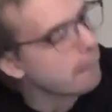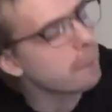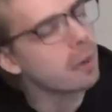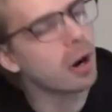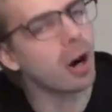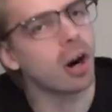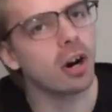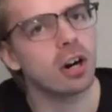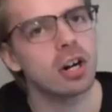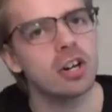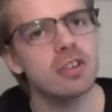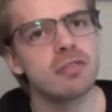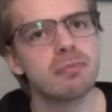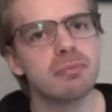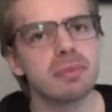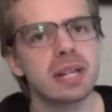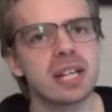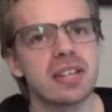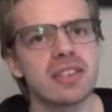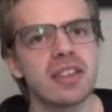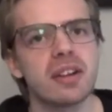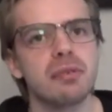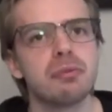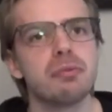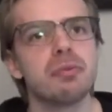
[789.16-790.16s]
part of me
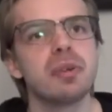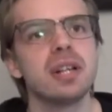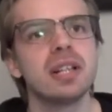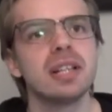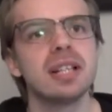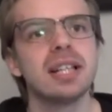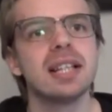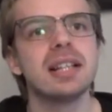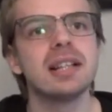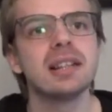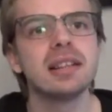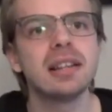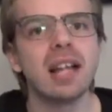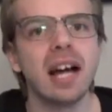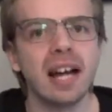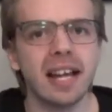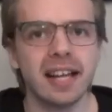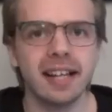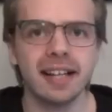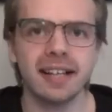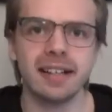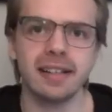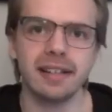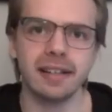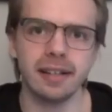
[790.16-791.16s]
that really
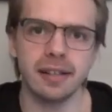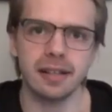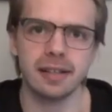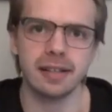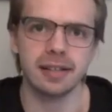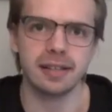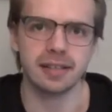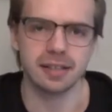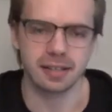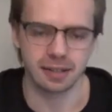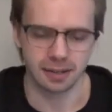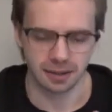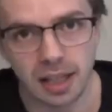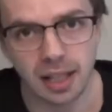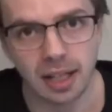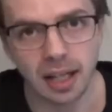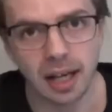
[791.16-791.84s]
liked it.